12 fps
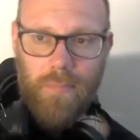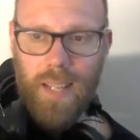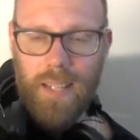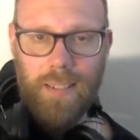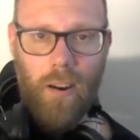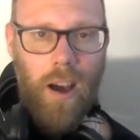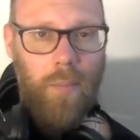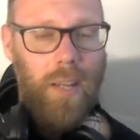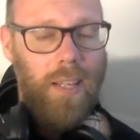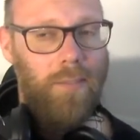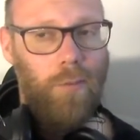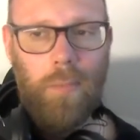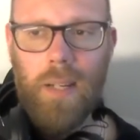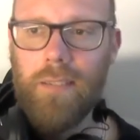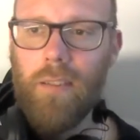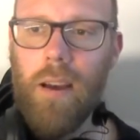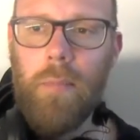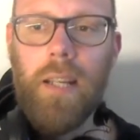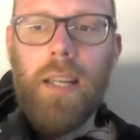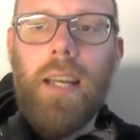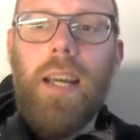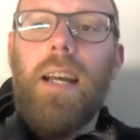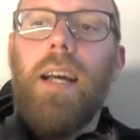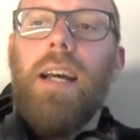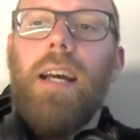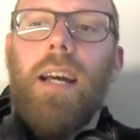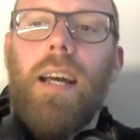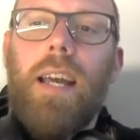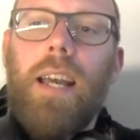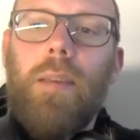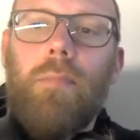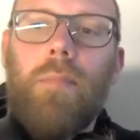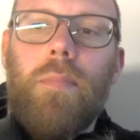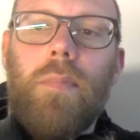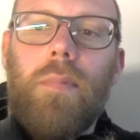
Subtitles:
and timing. It's all about timing. If